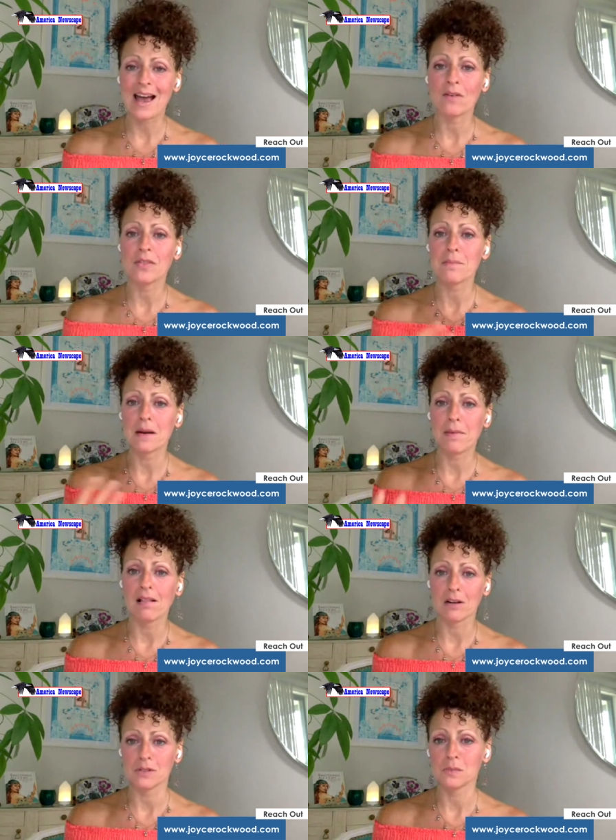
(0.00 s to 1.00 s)
out the
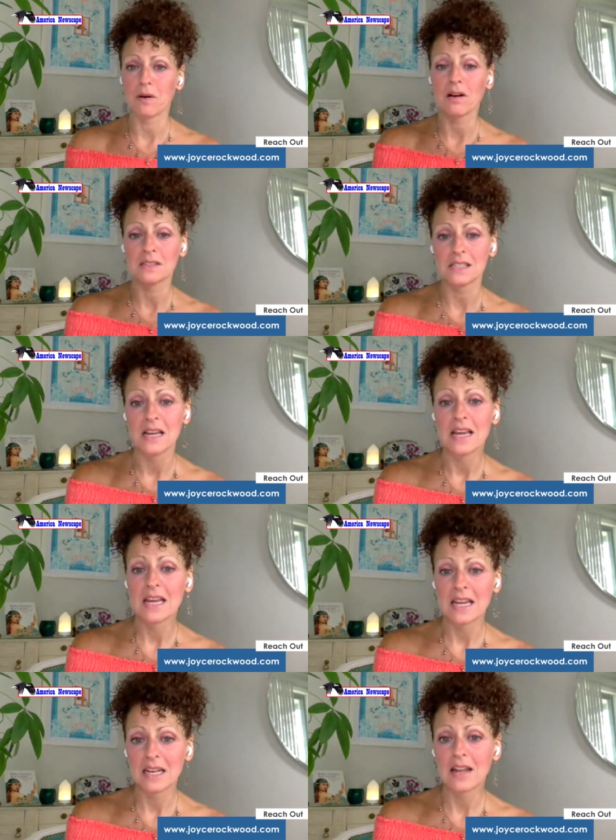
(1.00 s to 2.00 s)
metabolic response
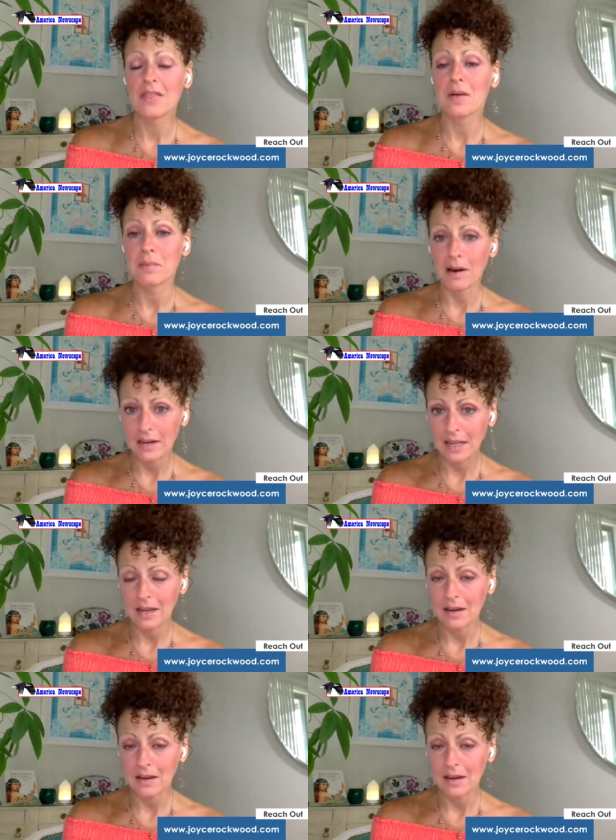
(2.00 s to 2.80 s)
in the body.